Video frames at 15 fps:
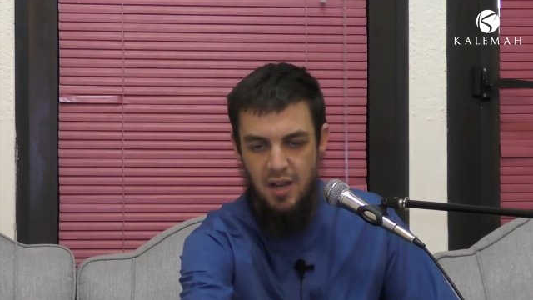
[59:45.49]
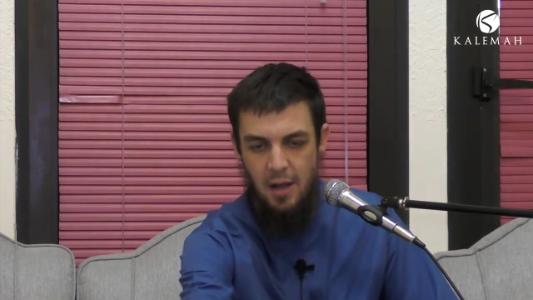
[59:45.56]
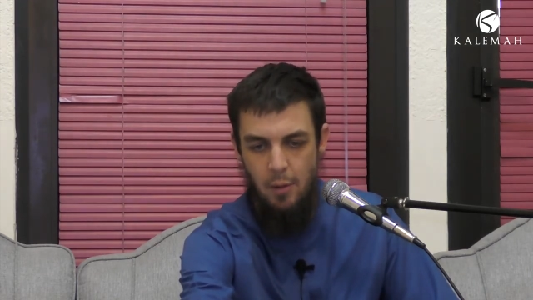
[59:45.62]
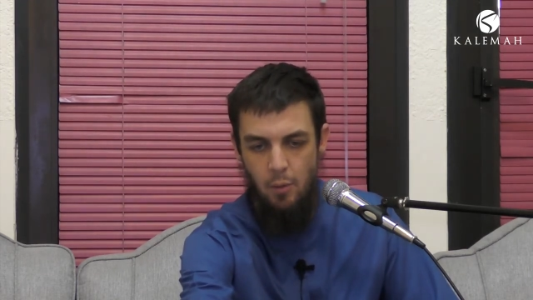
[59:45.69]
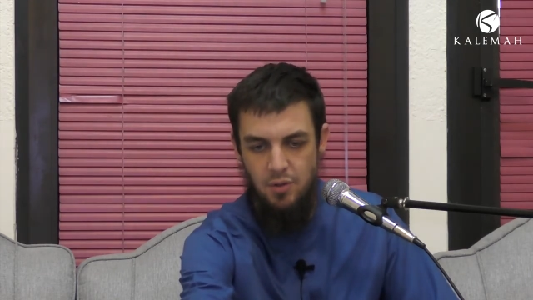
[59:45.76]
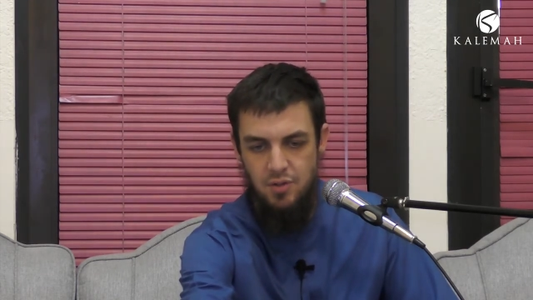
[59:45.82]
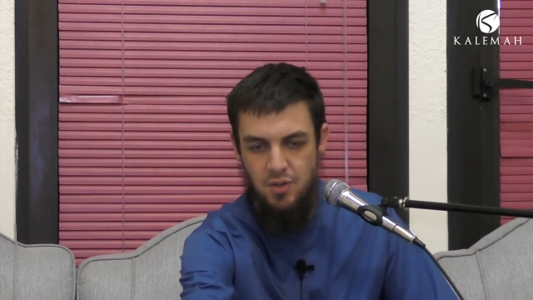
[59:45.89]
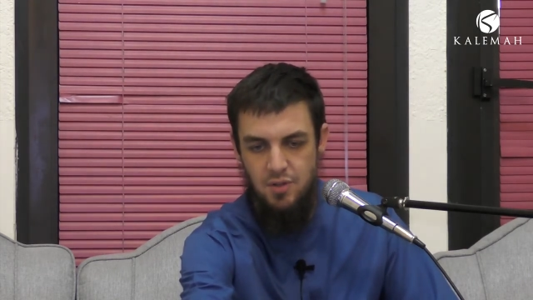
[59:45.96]
that
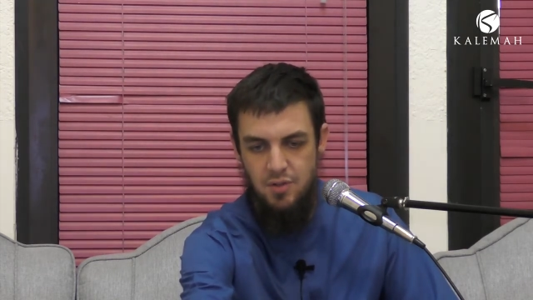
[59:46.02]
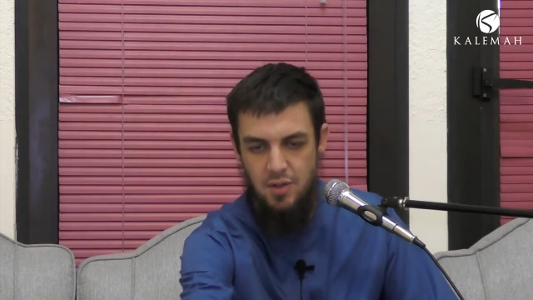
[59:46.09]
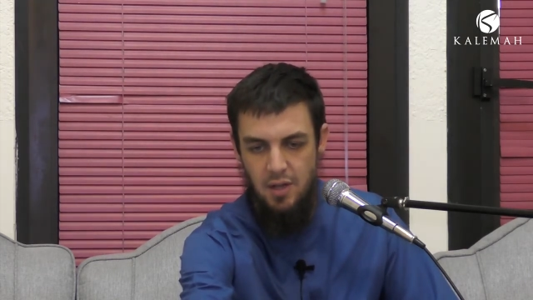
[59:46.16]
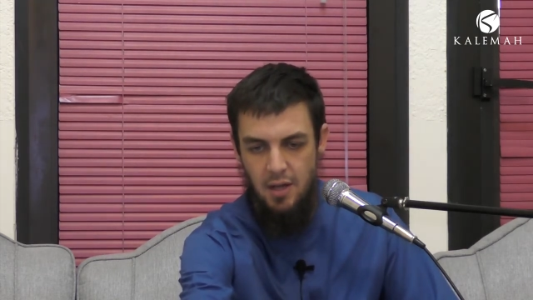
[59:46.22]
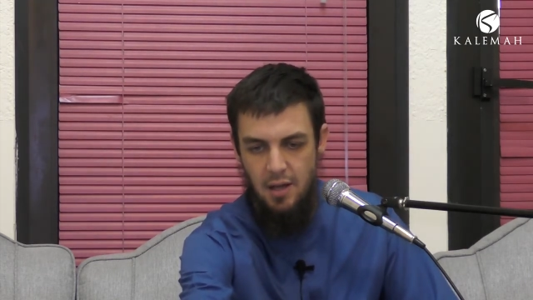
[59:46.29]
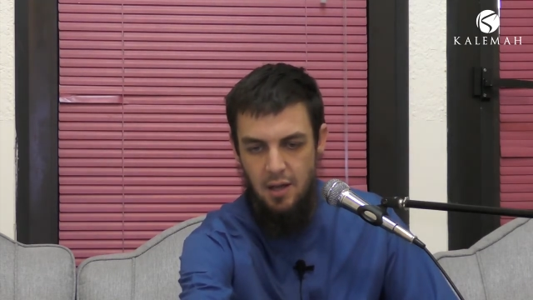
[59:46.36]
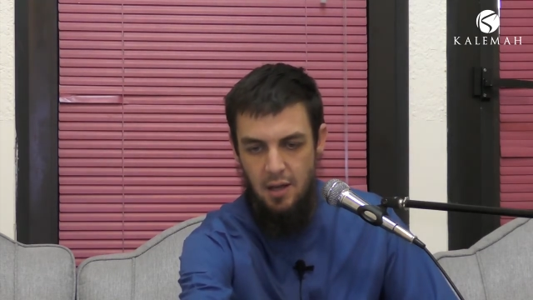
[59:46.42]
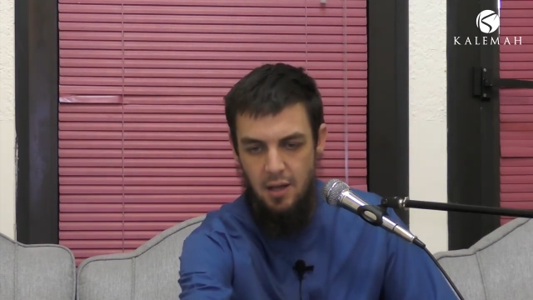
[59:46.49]
I wanted
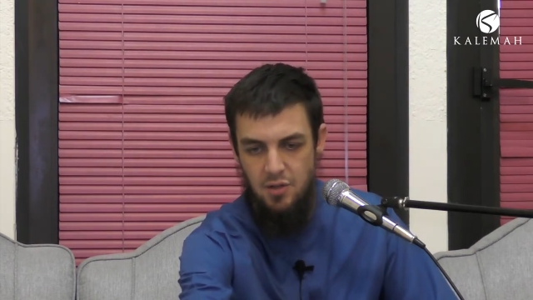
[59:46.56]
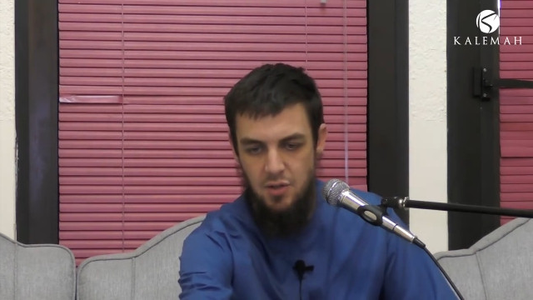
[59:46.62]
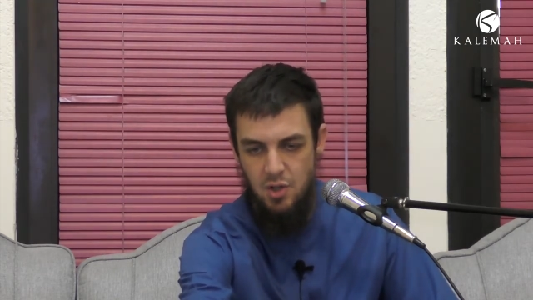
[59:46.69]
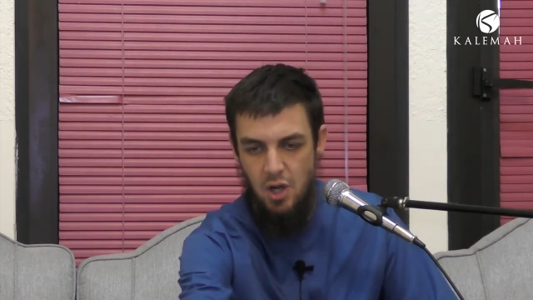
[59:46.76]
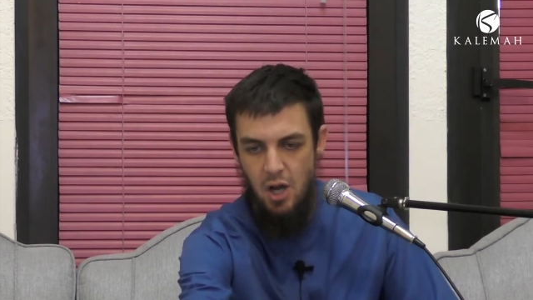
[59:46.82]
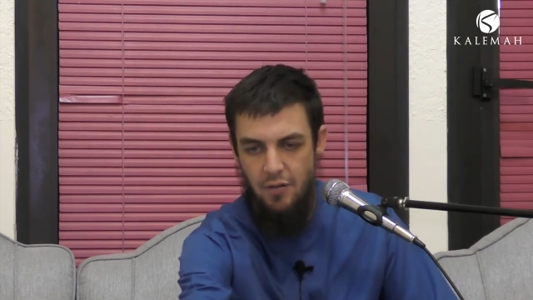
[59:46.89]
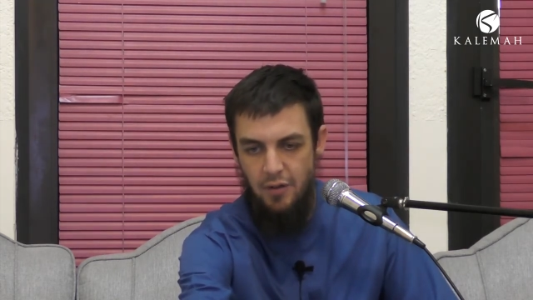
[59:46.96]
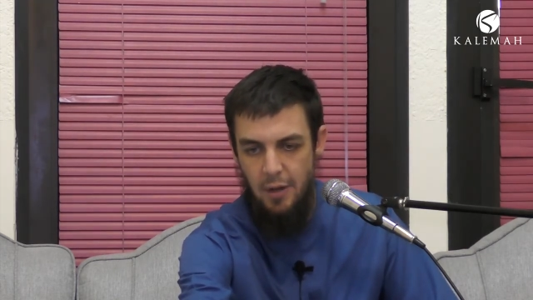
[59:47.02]

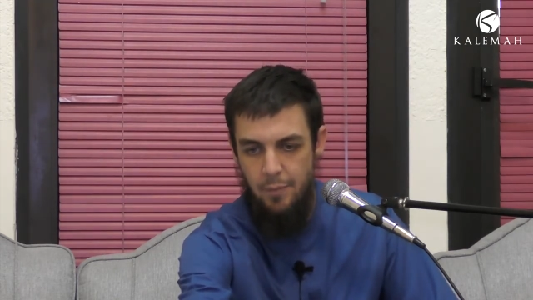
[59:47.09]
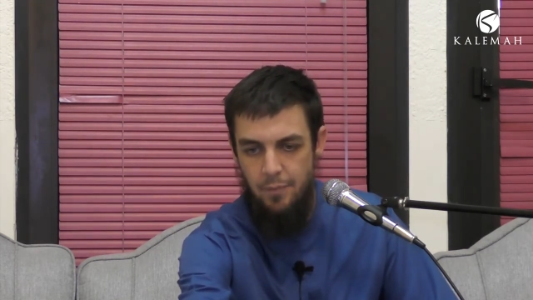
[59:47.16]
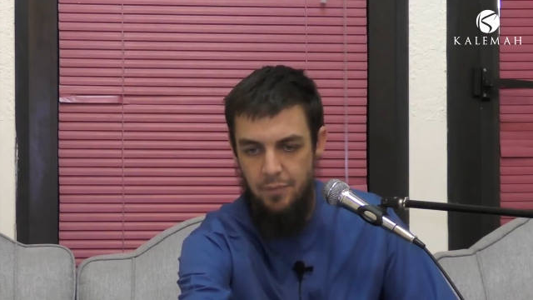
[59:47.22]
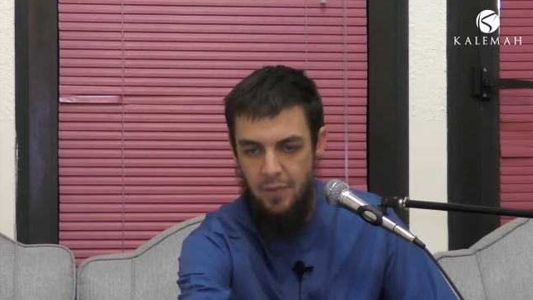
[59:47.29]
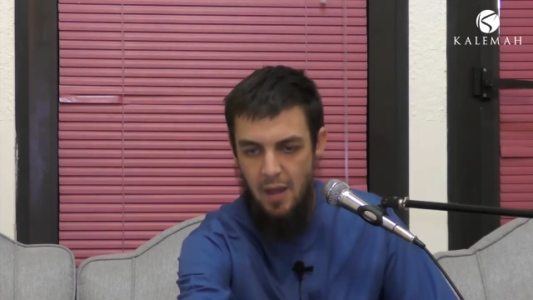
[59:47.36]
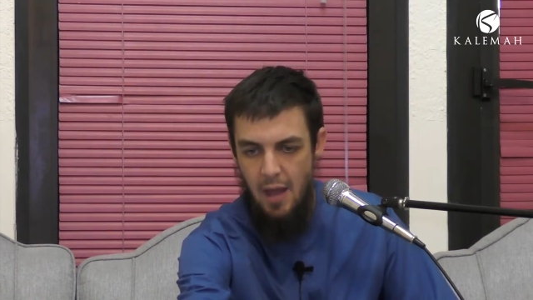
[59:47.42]
to cover.